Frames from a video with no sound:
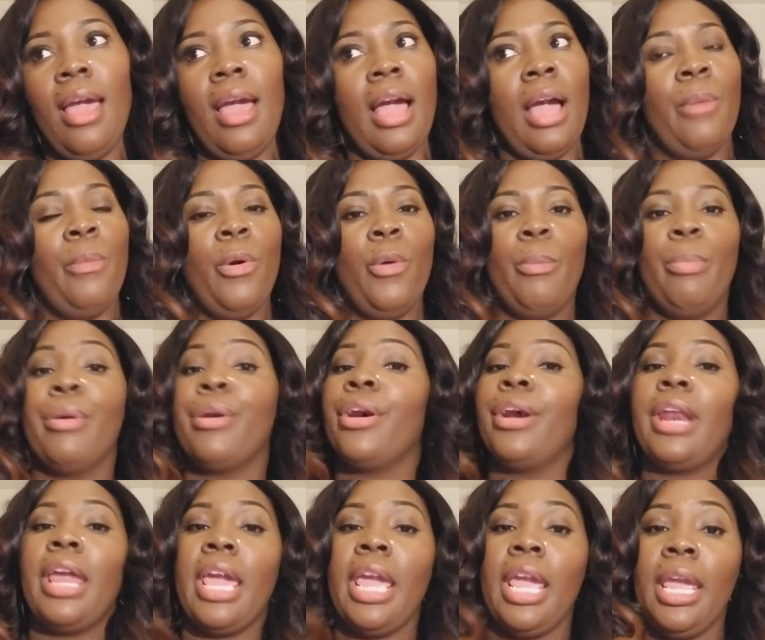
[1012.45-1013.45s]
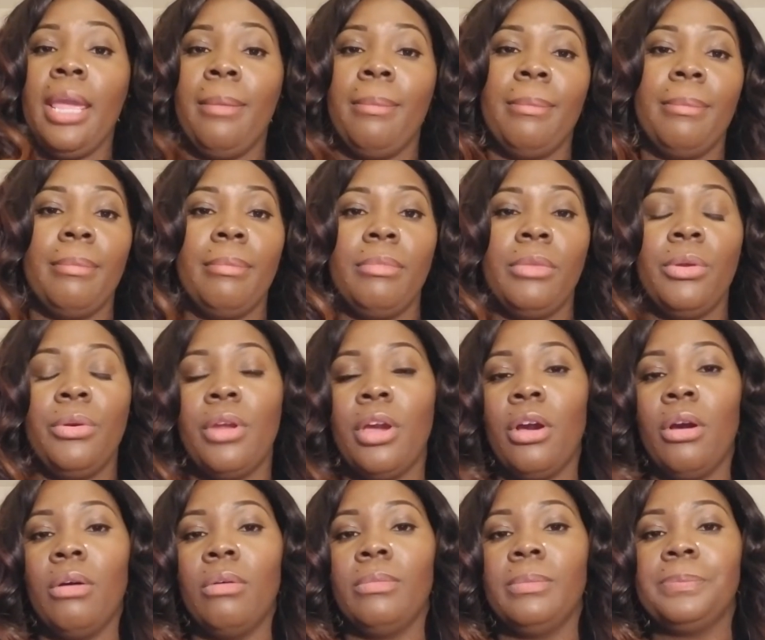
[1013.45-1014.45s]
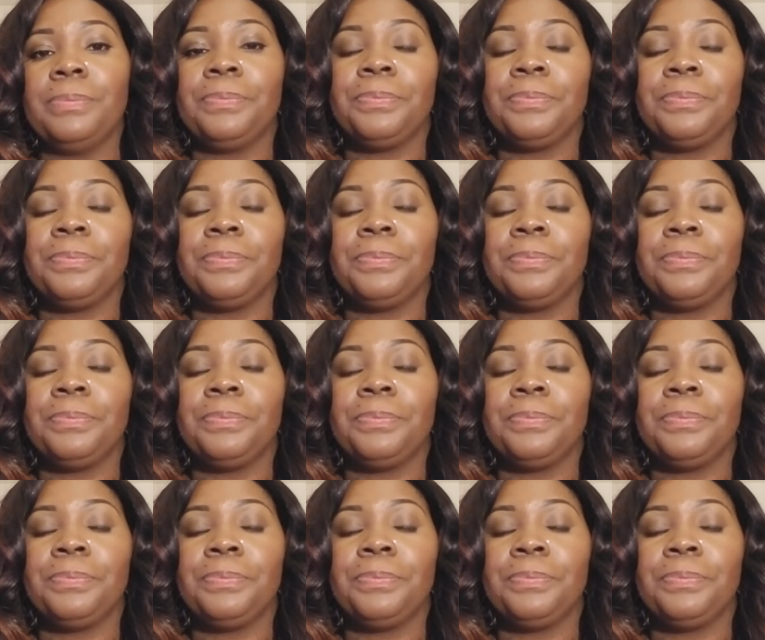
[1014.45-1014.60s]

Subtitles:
I won't put her name, you know,